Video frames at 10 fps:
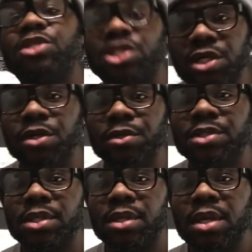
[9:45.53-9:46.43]

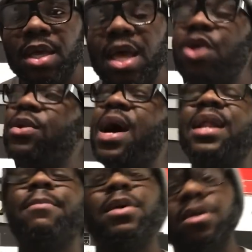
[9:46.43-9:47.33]
shoes and you're not
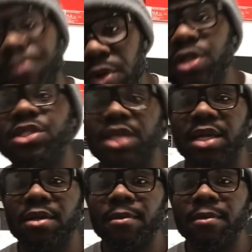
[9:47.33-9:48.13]
up on the bullshit.